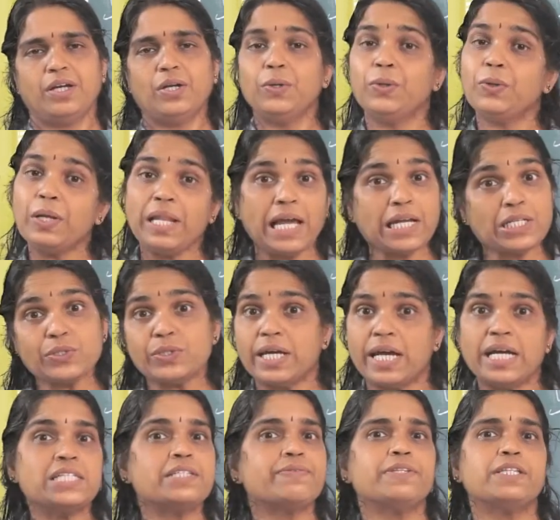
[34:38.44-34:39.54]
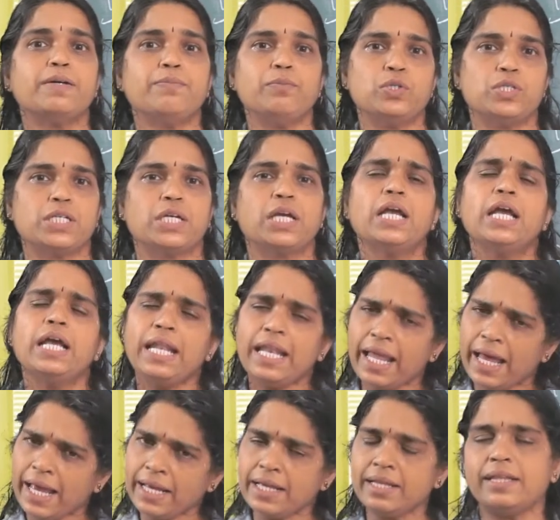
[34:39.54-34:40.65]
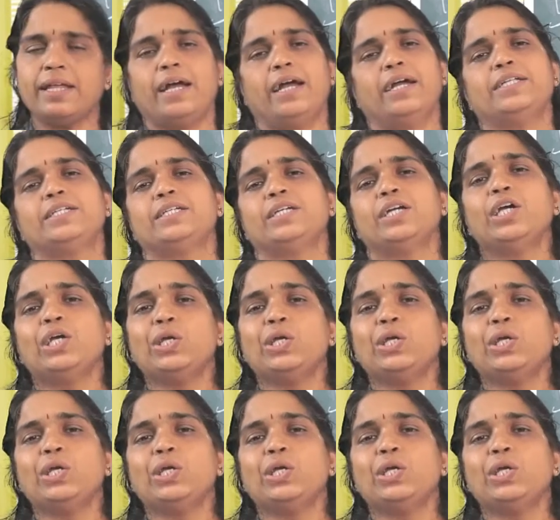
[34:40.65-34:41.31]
Do you like to dance with the music? Like that